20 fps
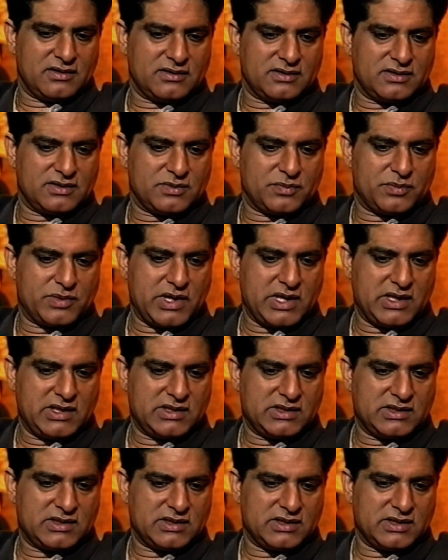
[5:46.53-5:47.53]
So pain
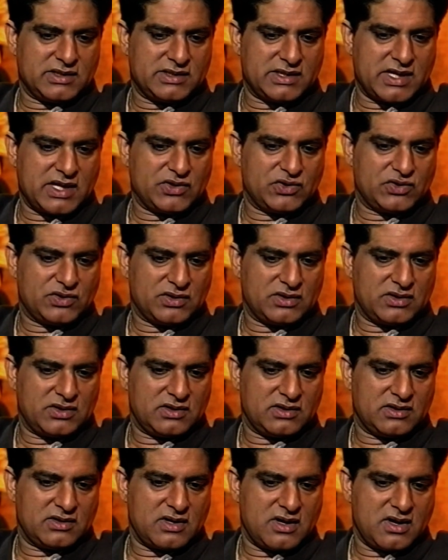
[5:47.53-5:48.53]
is an
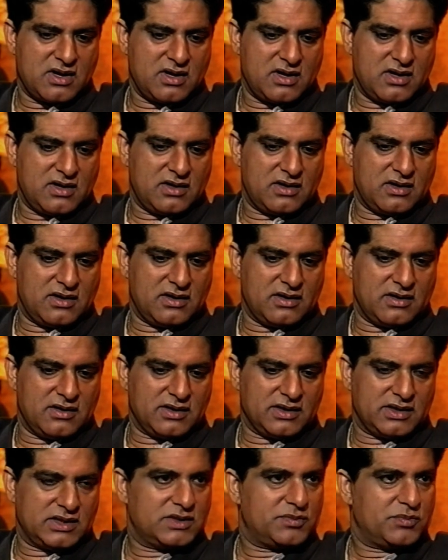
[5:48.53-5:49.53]
essential
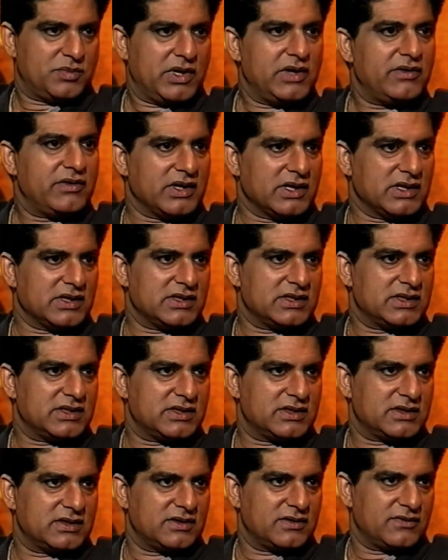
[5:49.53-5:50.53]

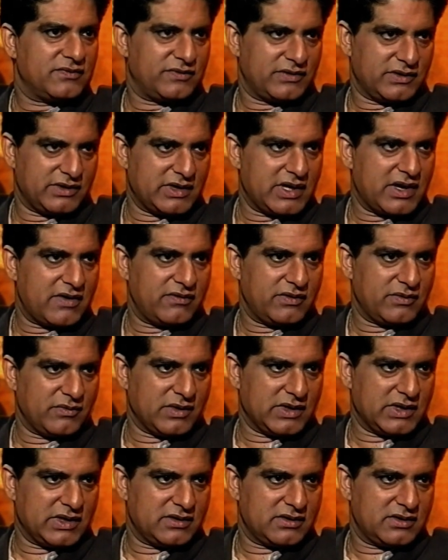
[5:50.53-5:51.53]
experience for
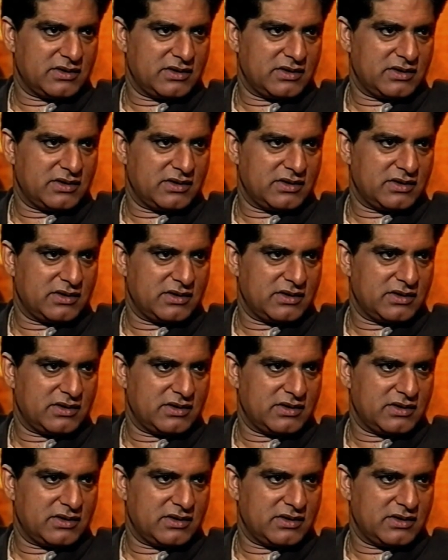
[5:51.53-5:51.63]
everyone.